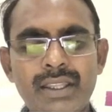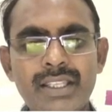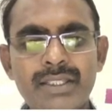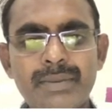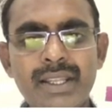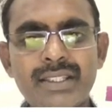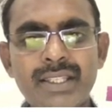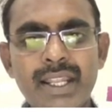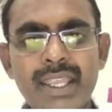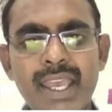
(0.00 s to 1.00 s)
the
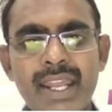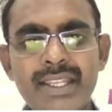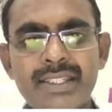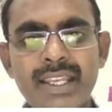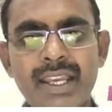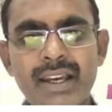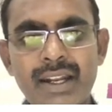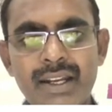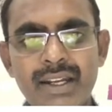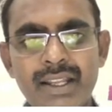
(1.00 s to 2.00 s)
springs carries the
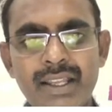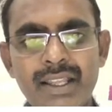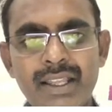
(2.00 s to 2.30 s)
current,